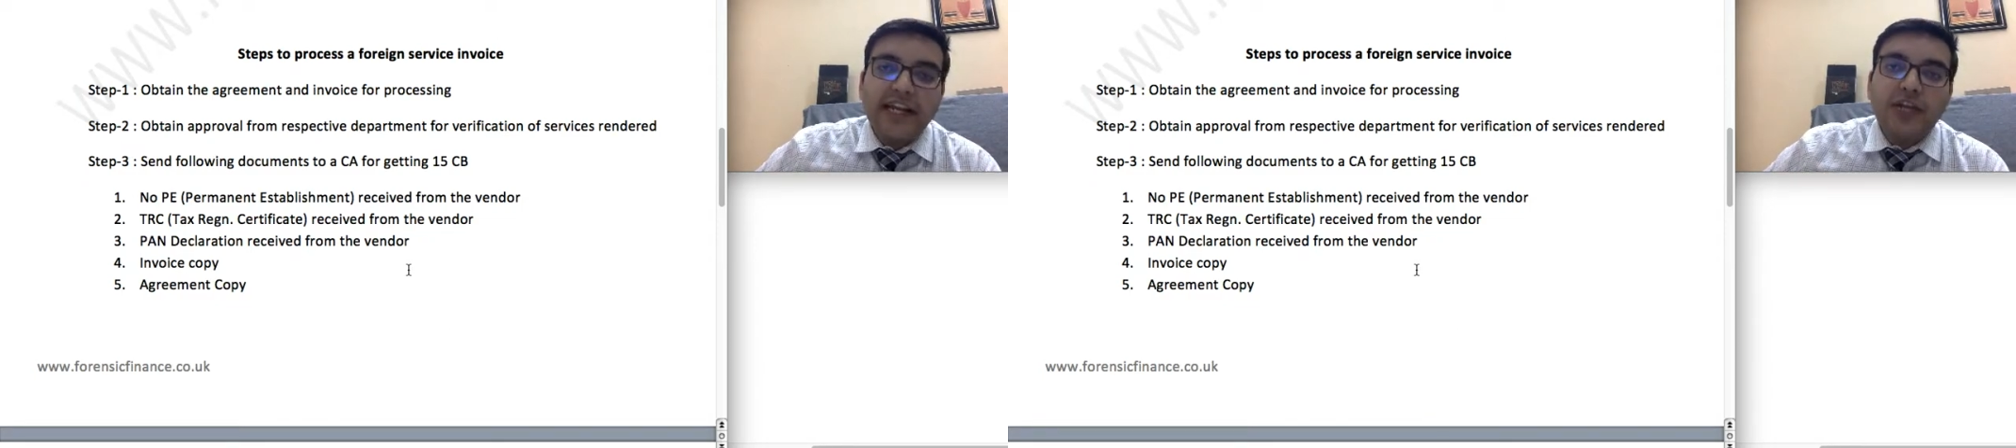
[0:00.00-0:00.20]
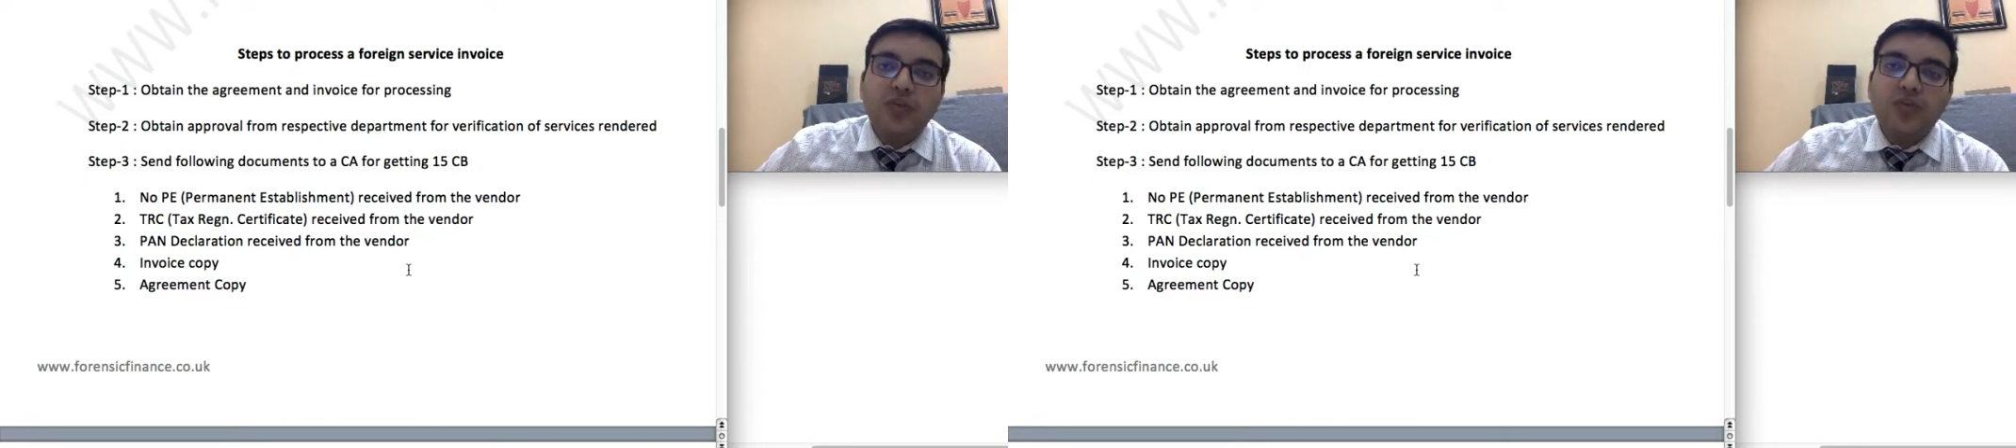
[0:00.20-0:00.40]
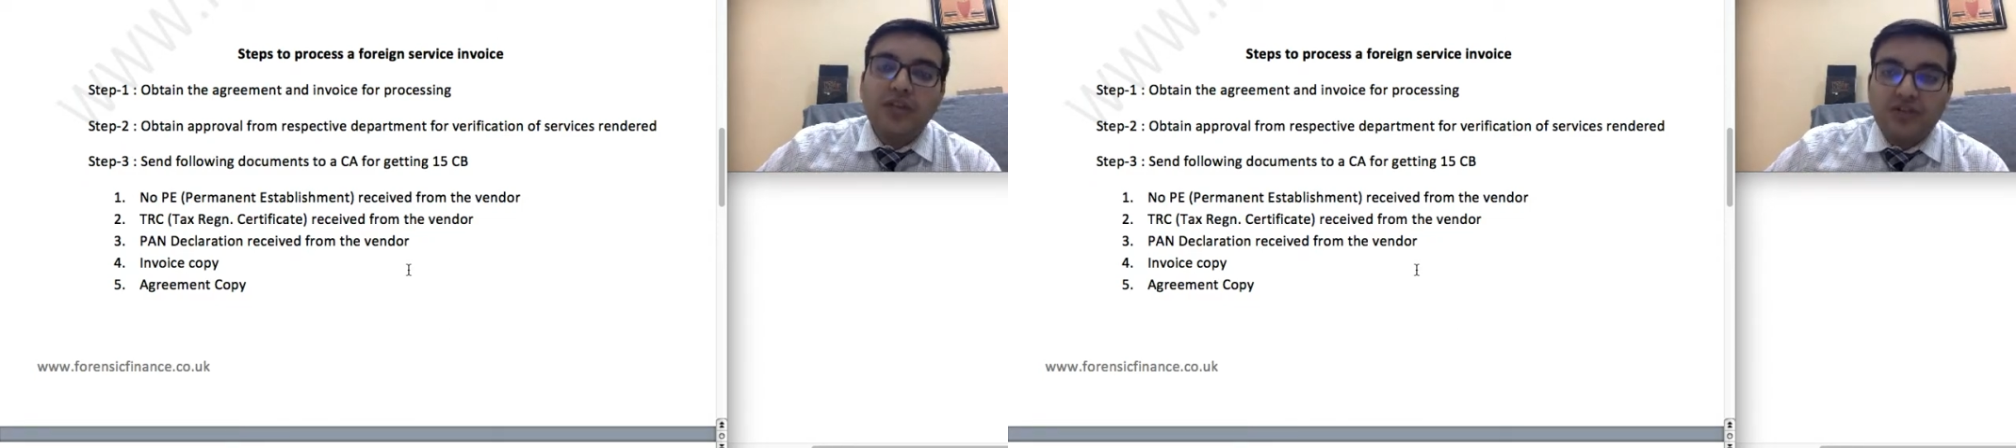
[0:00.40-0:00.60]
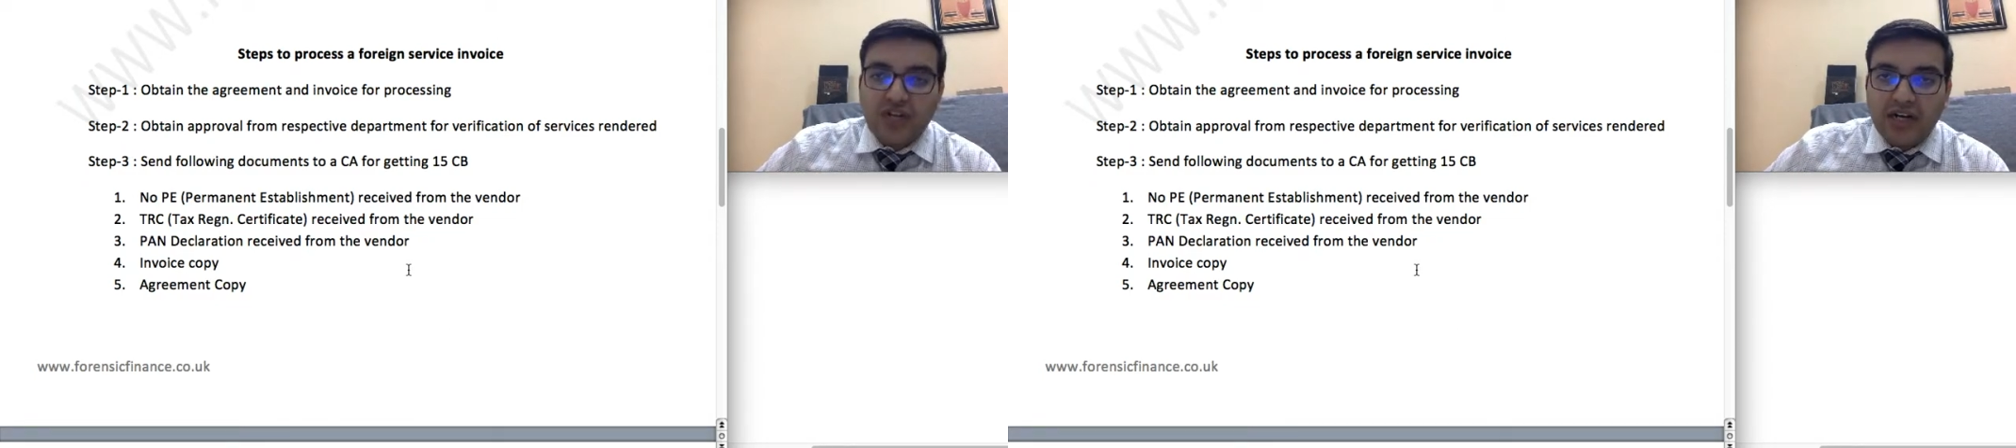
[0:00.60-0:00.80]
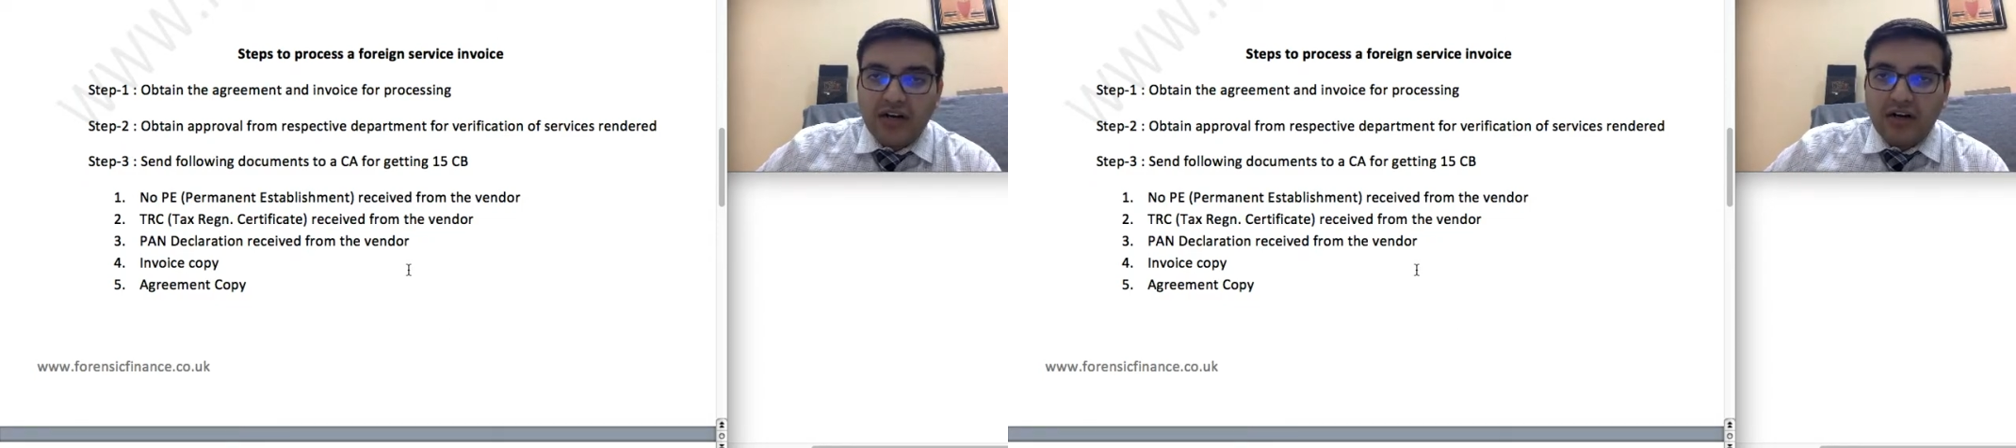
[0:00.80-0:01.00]
it to the
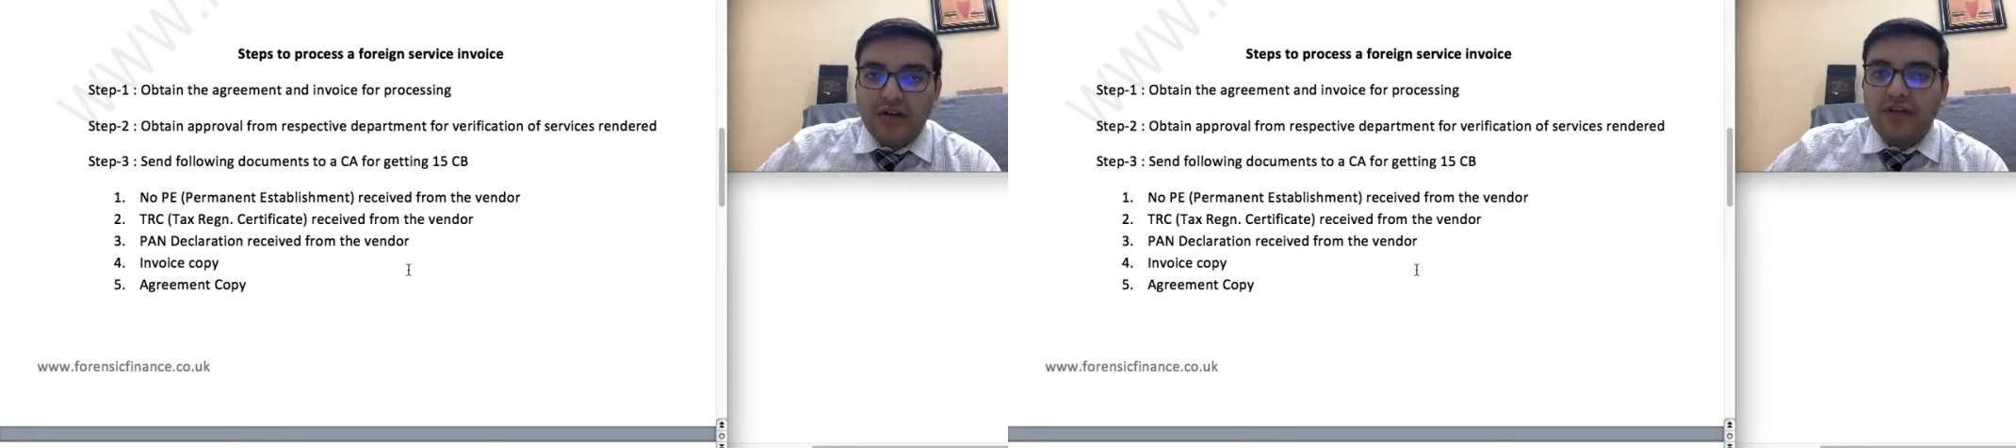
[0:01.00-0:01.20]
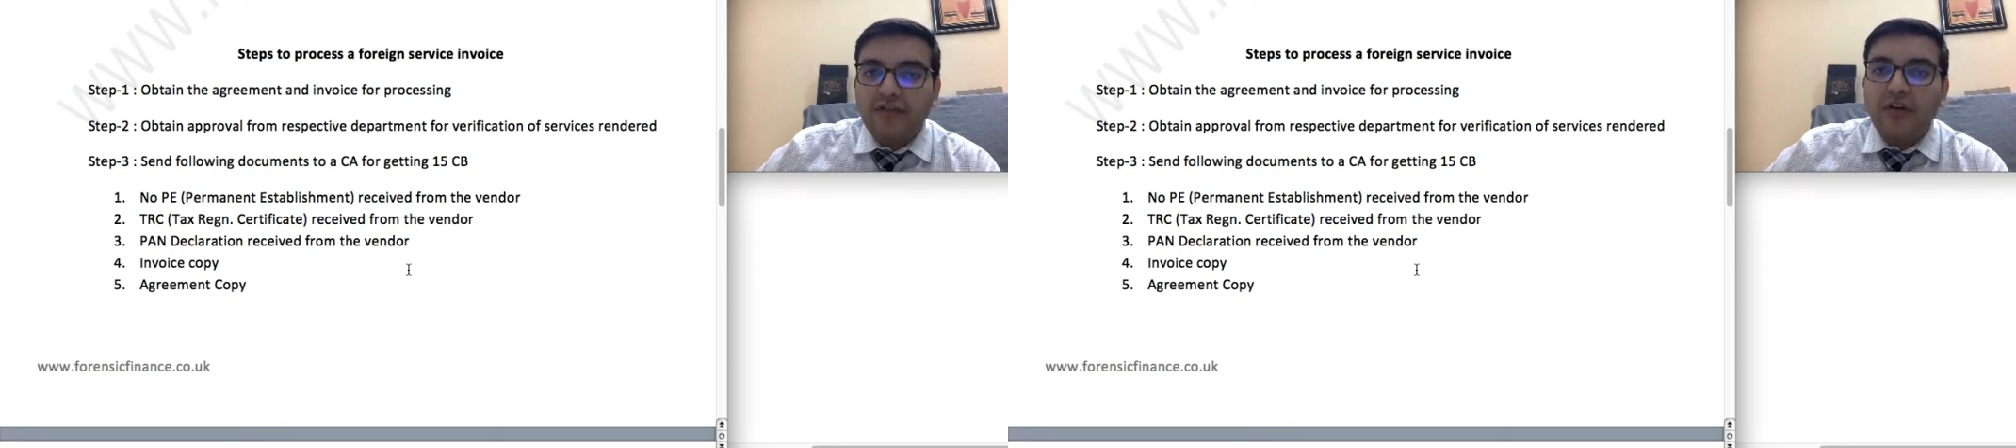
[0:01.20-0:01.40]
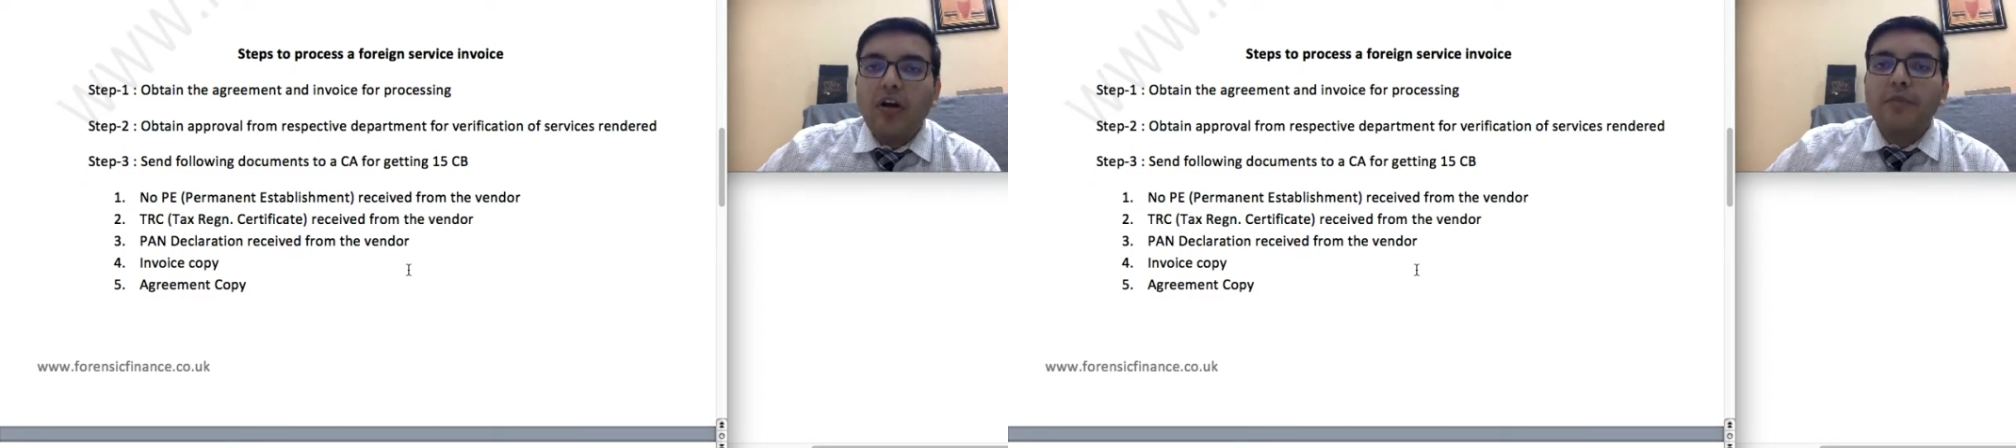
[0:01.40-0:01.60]
chartered accountant for